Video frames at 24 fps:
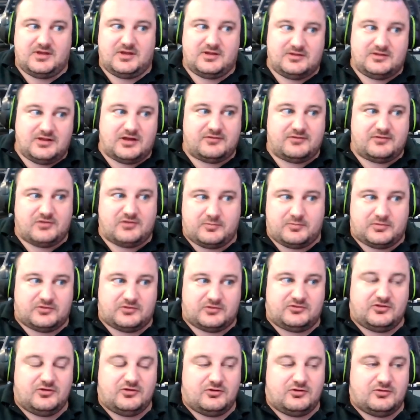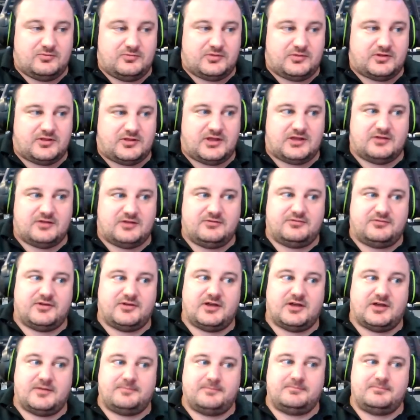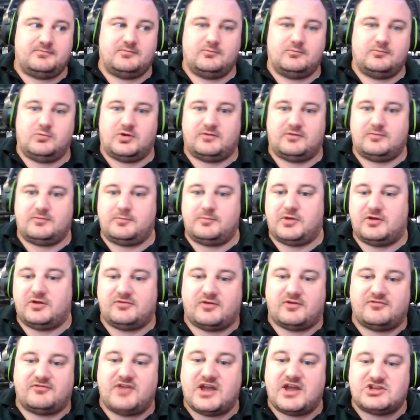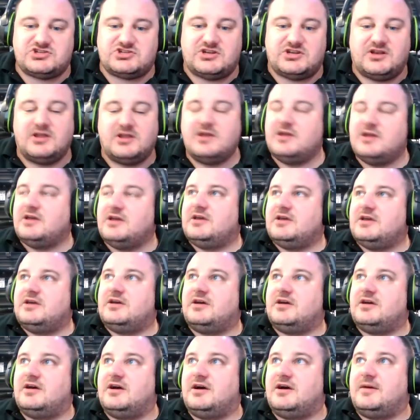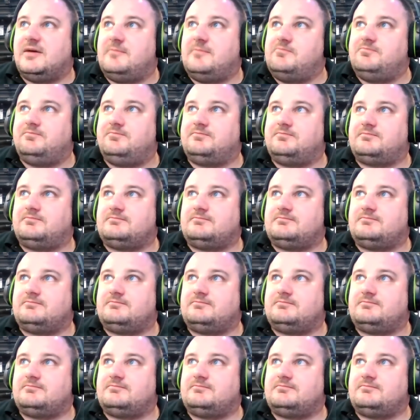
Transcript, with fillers: not of our platoon, but like of uh, one of, part of our faction. Okay. Um,